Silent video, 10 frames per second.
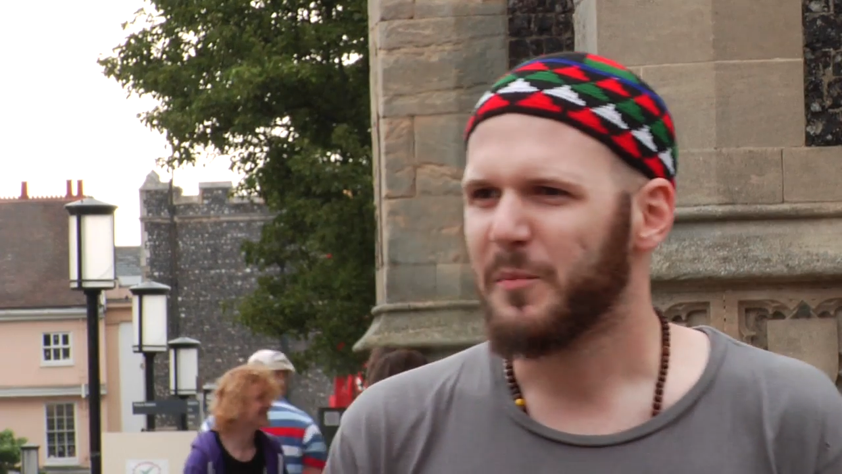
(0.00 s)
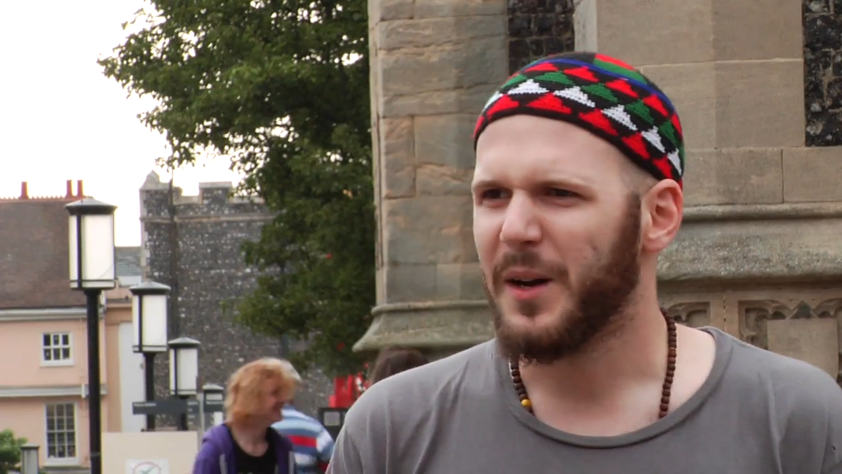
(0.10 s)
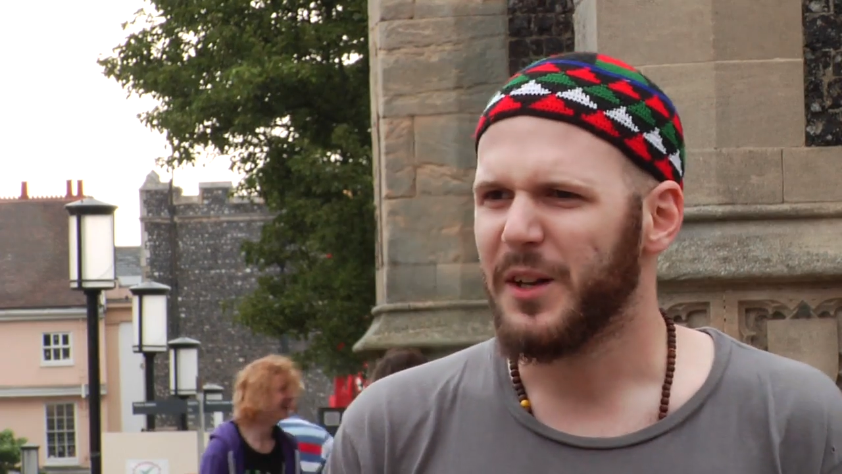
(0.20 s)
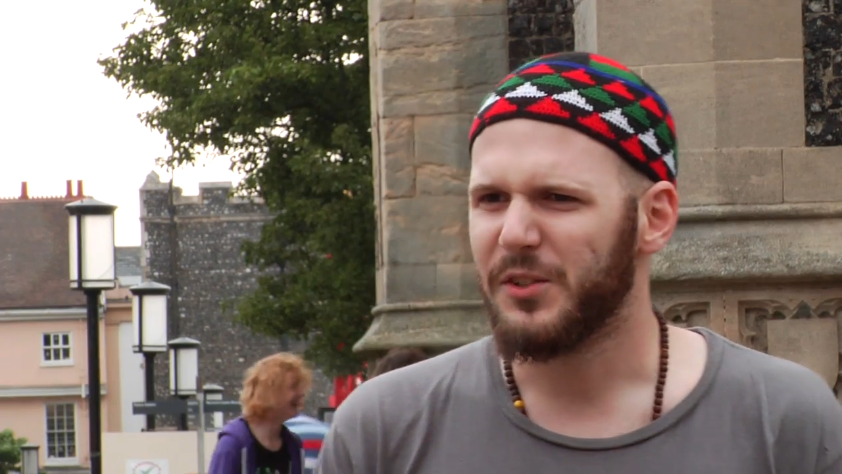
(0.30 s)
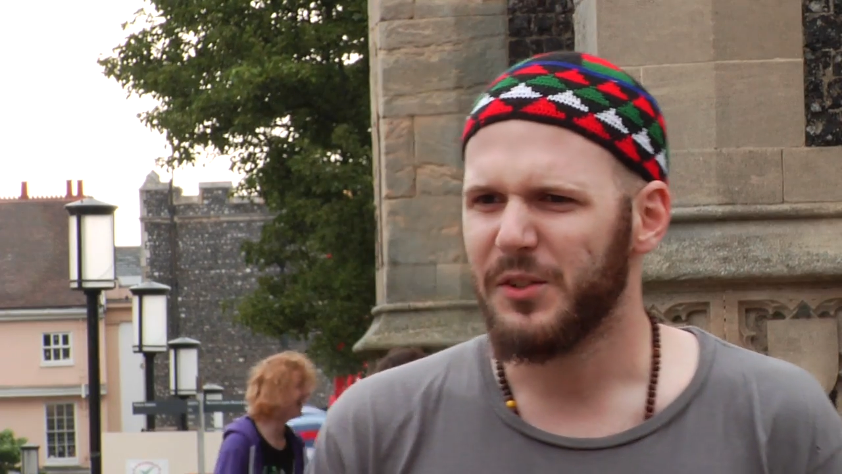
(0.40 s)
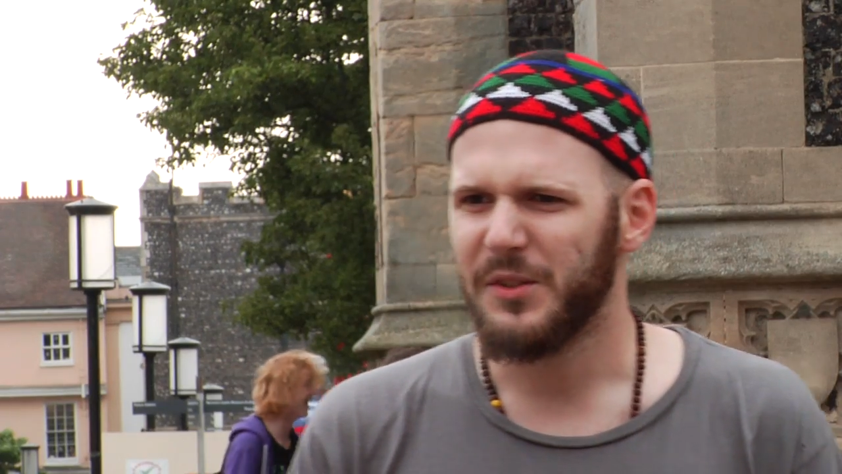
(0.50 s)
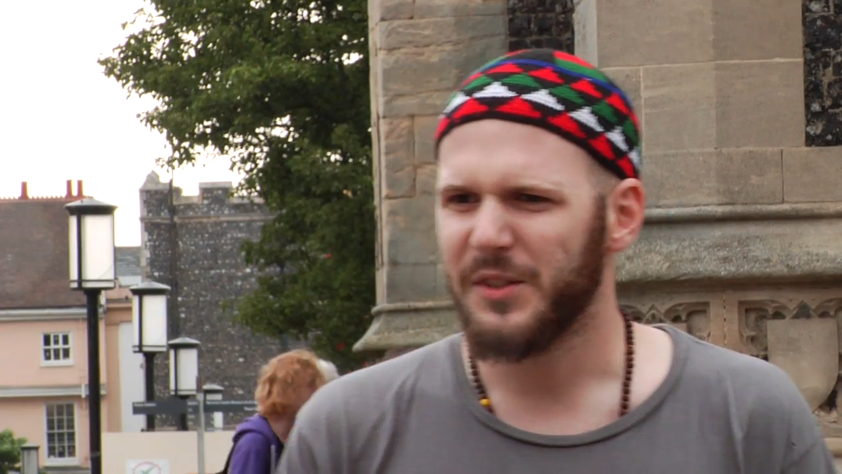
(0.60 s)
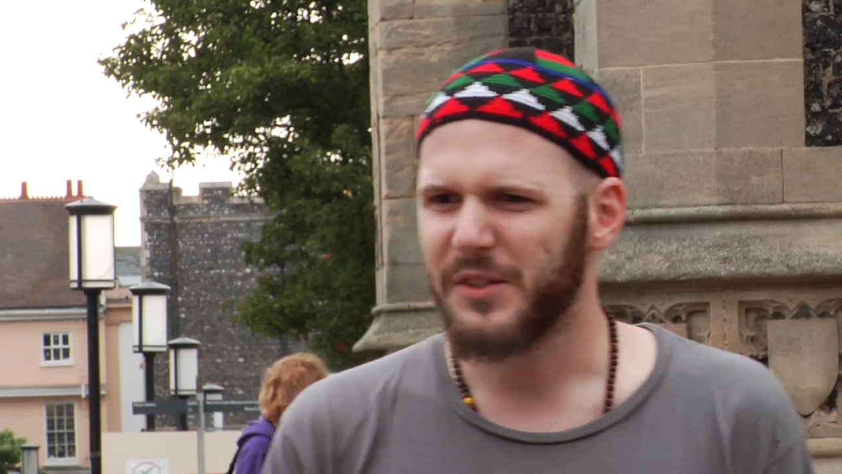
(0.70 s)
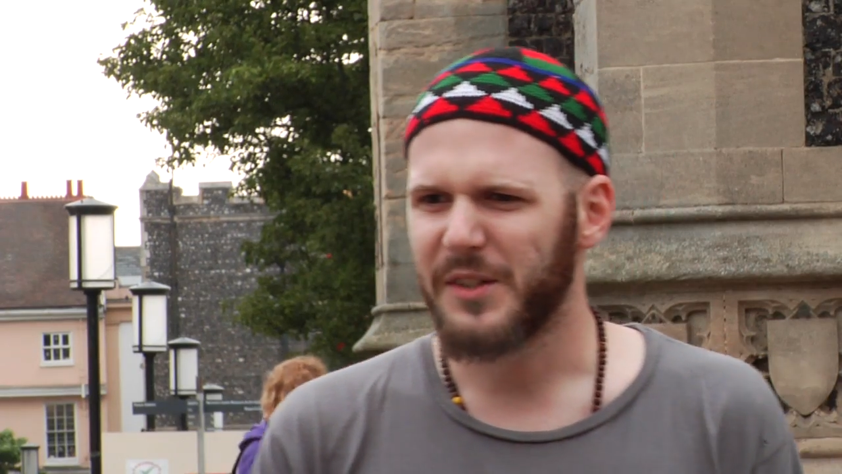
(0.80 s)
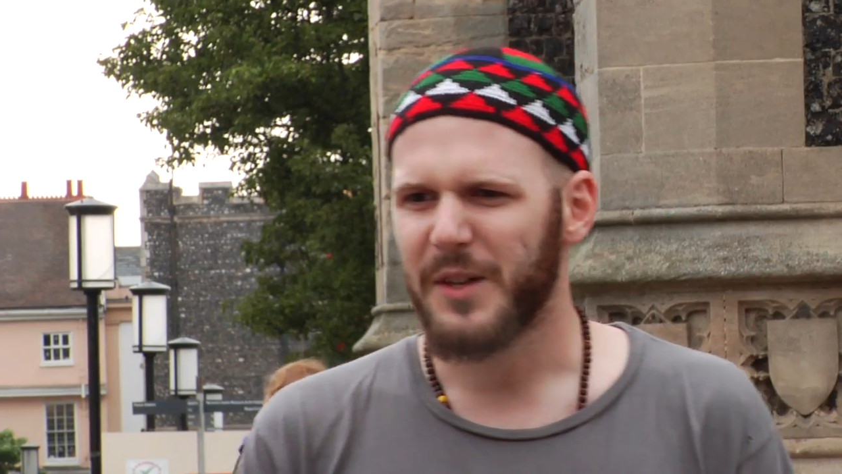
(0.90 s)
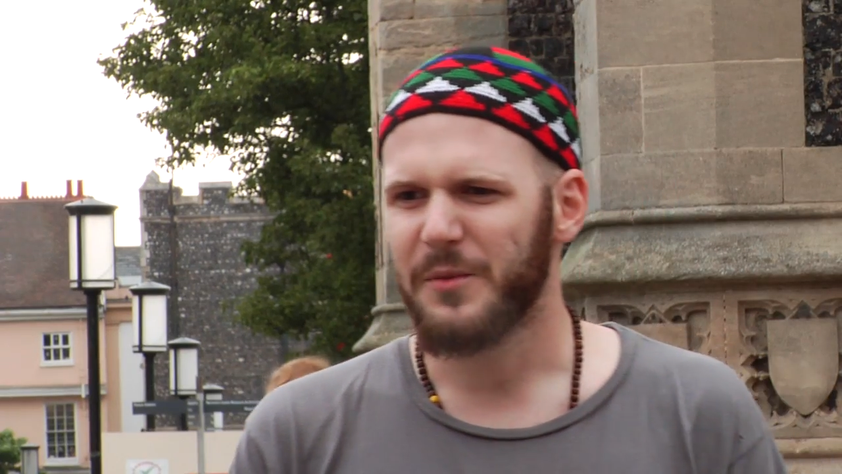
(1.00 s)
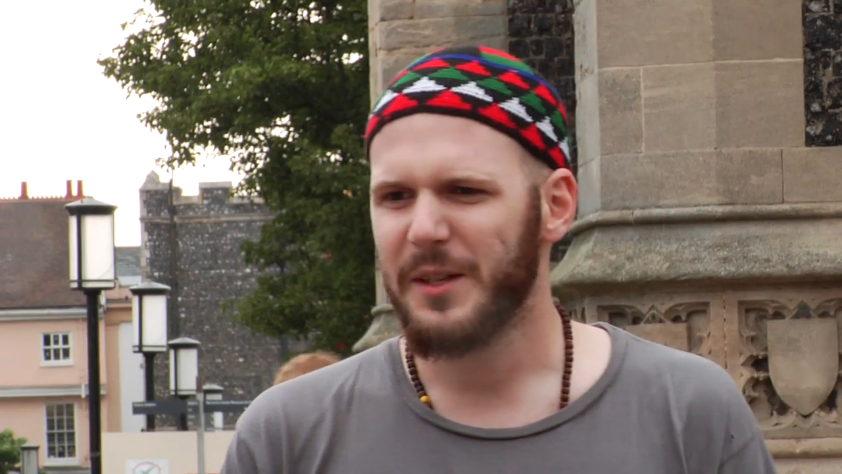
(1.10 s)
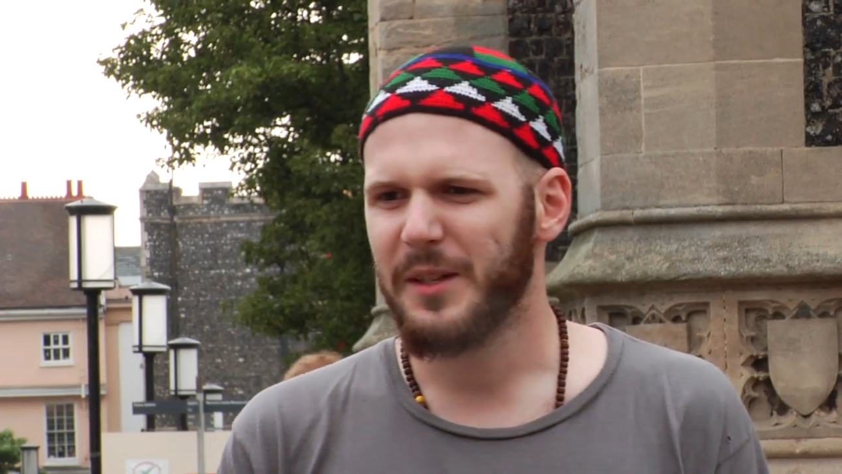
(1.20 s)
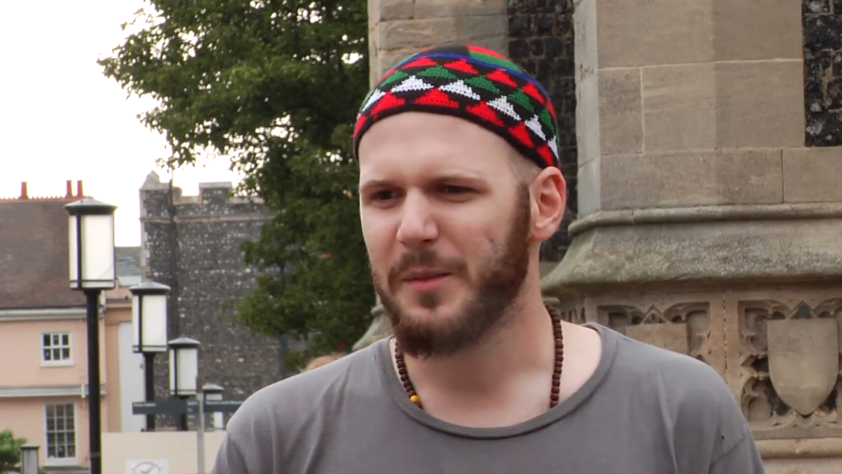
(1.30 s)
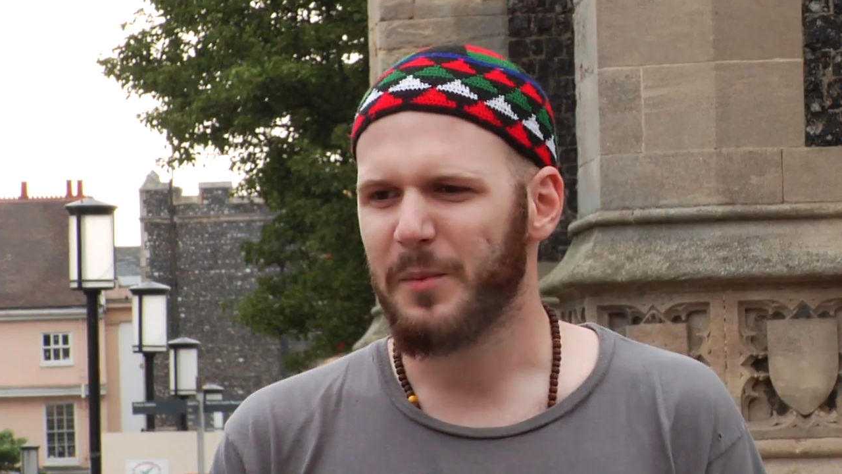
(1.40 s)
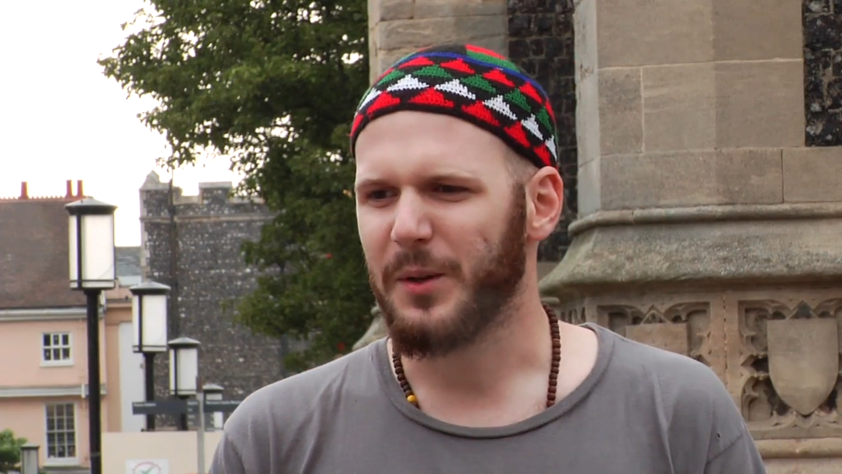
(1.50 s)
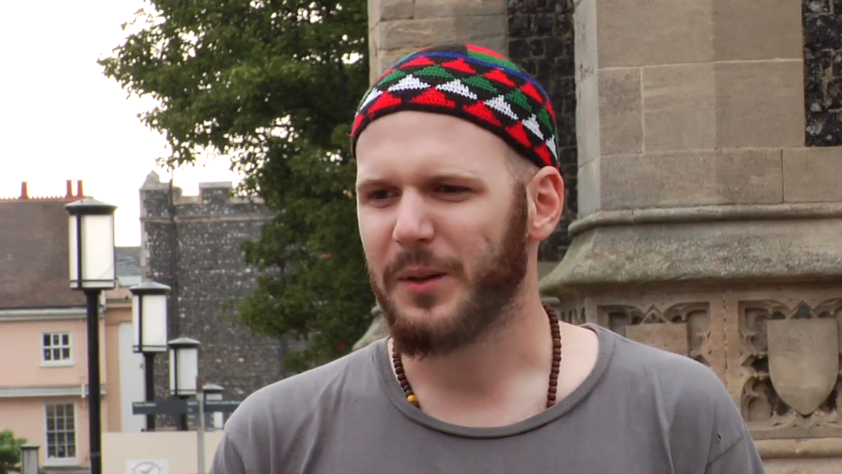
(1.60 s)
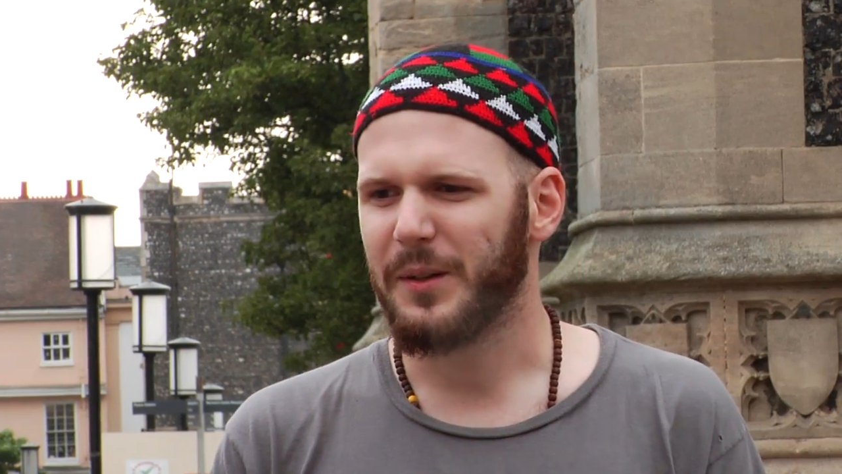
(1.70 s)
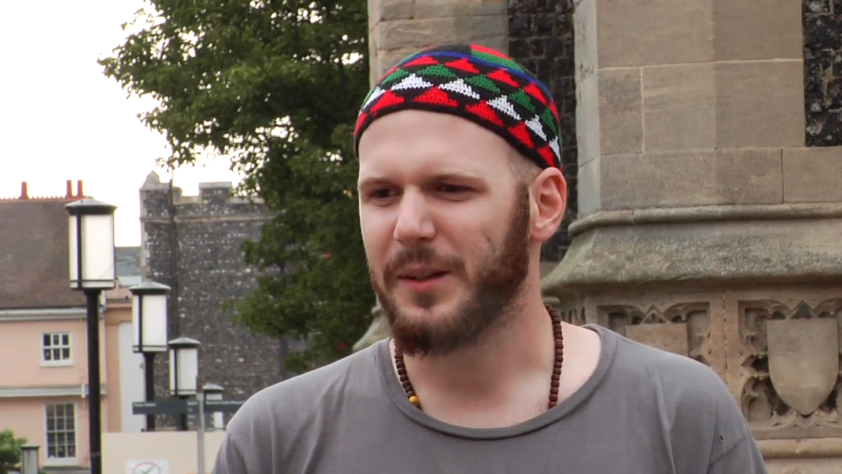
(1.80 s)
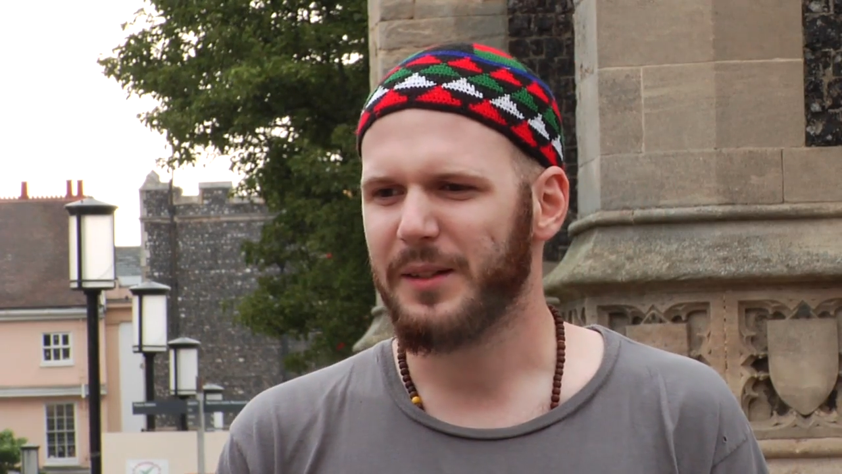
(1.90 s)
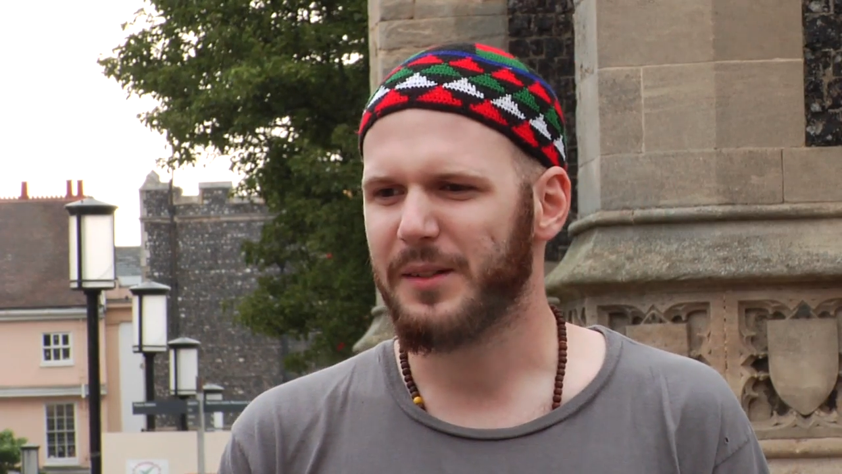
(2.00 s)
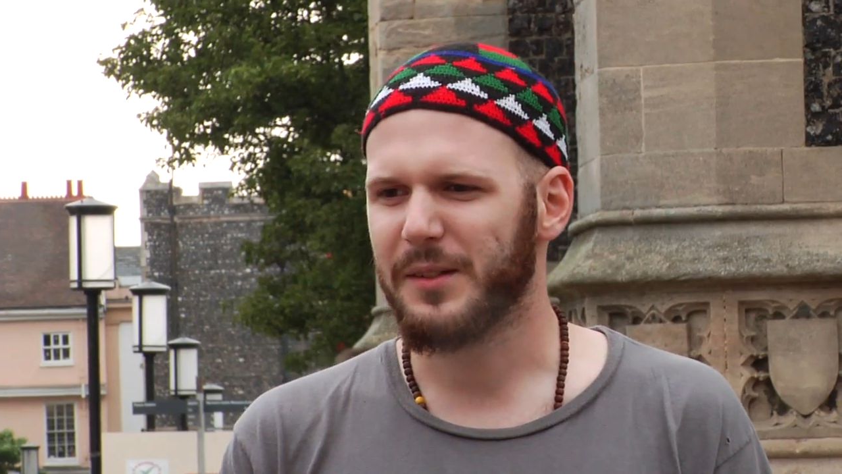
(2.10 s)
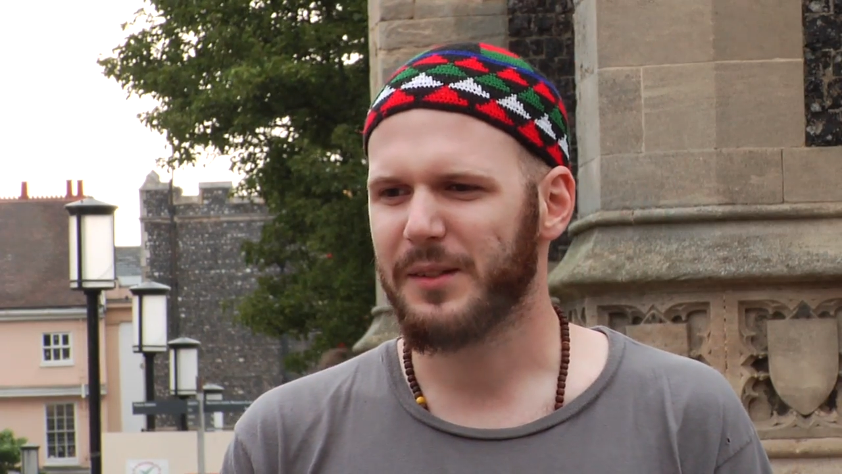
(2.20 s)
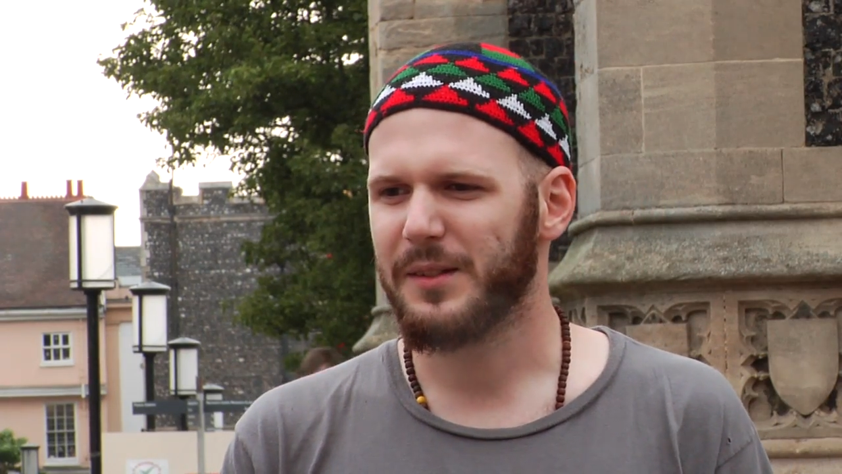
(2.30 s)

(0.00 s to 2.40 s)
But as soon as I started reading the book, it